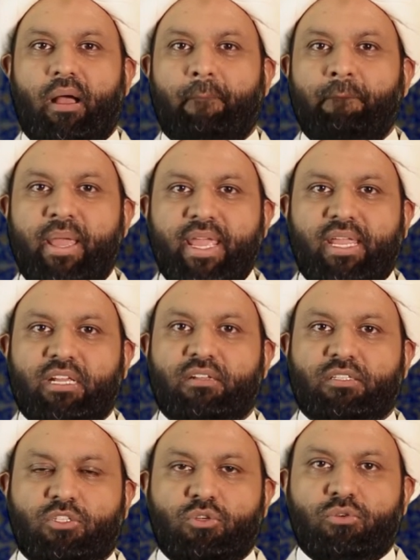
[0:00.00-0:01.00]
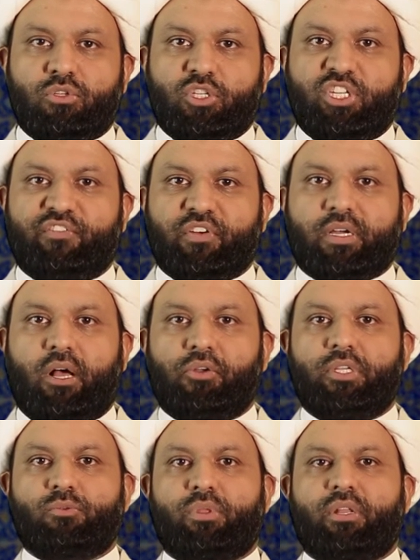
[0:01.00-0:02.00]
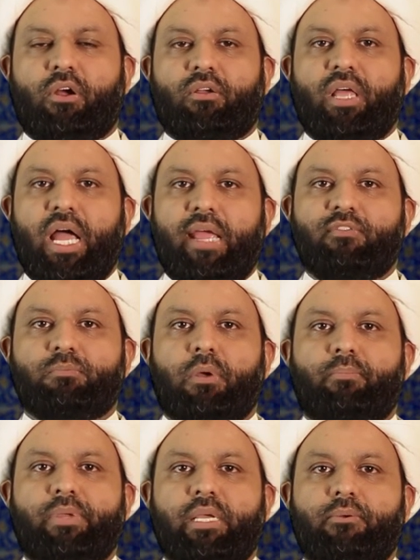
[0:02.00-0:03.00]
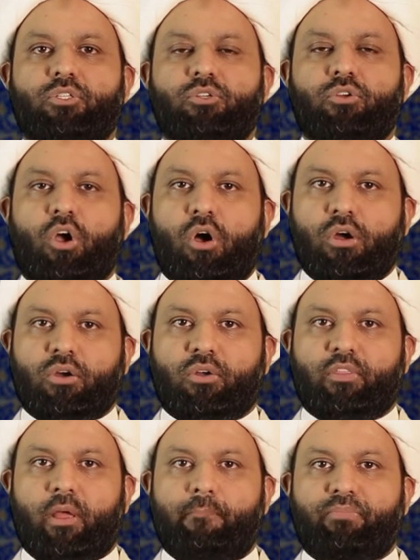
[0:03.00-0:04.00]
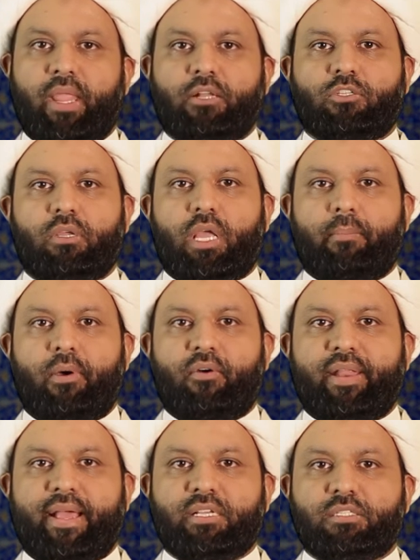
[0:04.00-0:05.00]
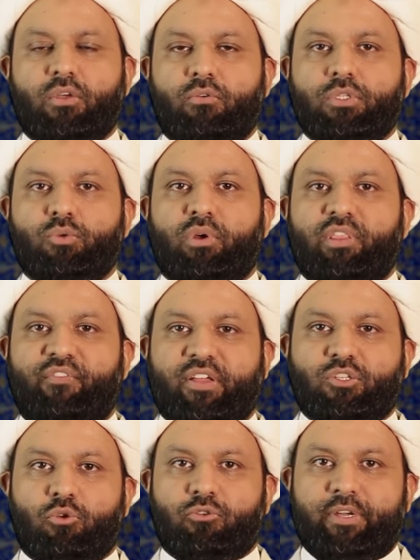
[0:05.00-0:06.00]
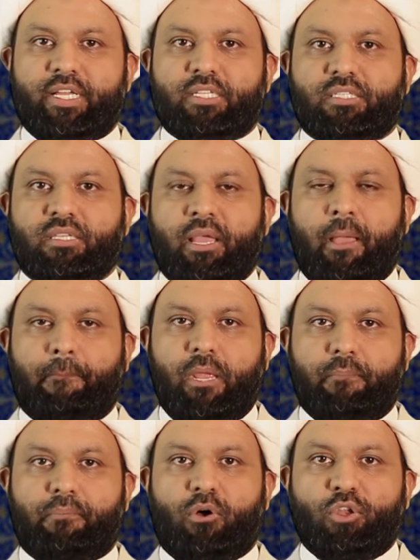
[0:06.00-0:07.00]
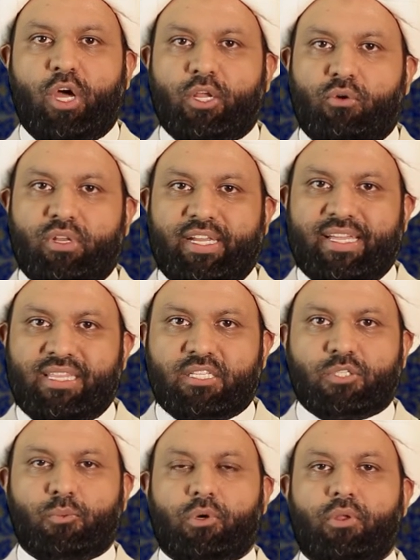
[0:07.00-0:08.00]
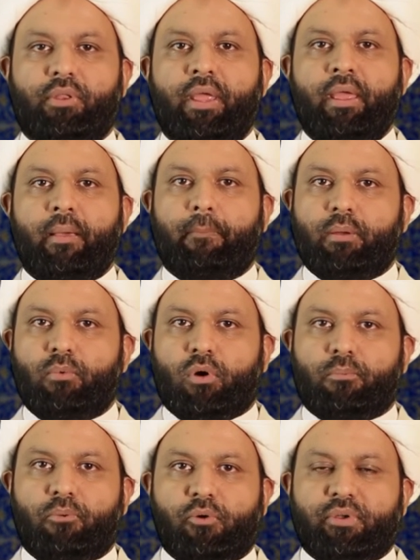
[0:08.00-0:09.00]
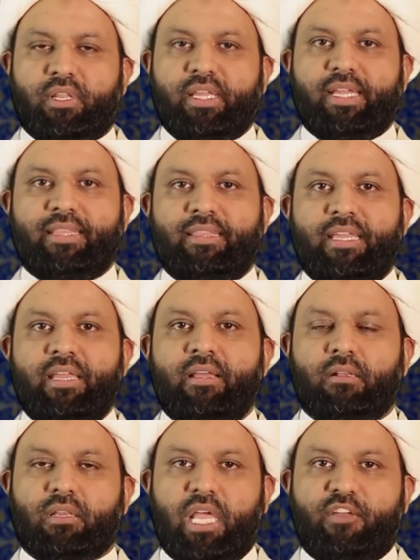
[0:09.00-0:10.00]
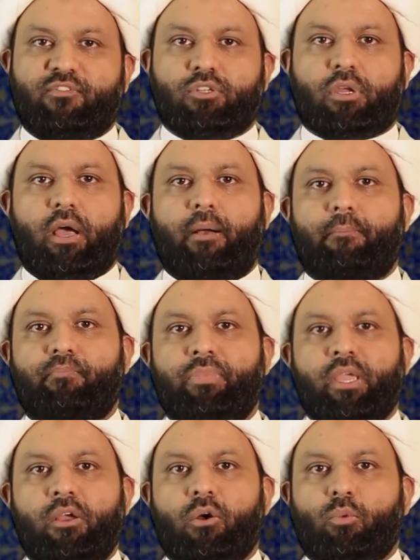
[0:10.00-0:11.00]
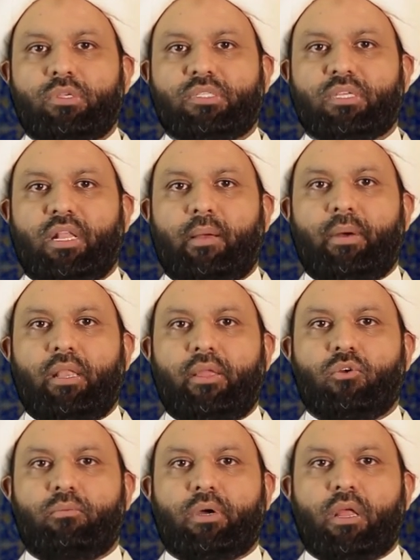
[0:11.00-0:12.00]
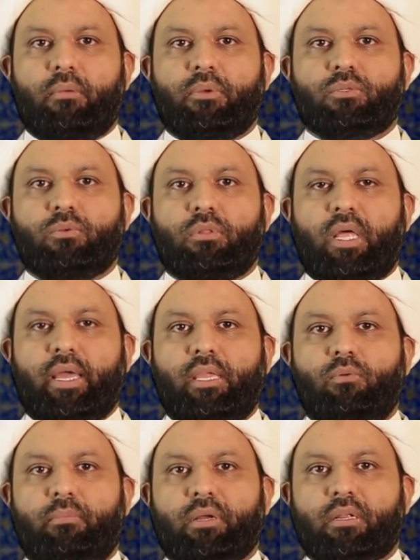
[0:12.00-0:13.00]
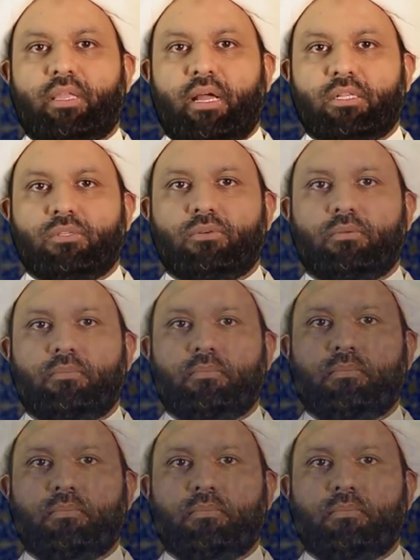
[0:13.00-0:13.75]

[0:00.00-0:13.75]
make it to difficulties within our lives, but be able to conquer them and to come out as those who are the victorious people, not only in this world, but more importantly in the life to come. Wassalamu alaikum wa rahmatullahi wa barakatuh.